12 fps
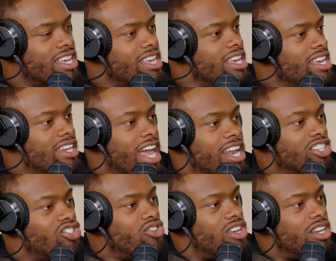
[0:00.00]
damn. That is
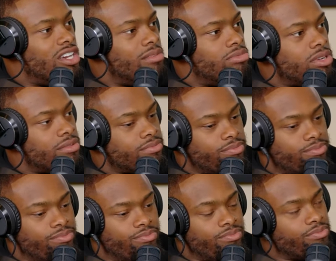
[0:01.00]
showing love, bro.
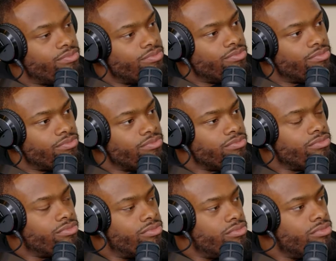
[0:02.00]
Okay.
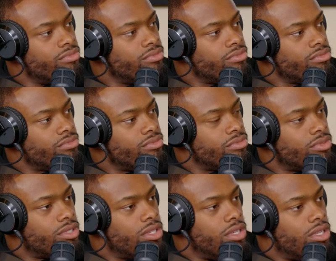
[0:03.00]
Damn.
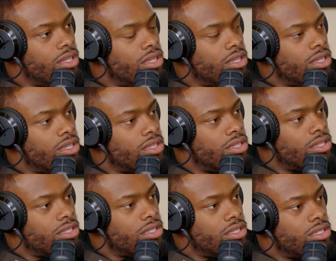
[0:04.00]
So,
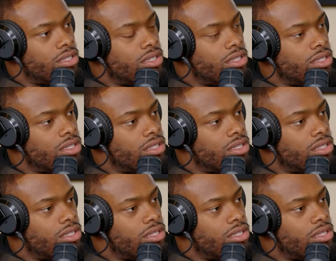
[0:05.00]
Did you shake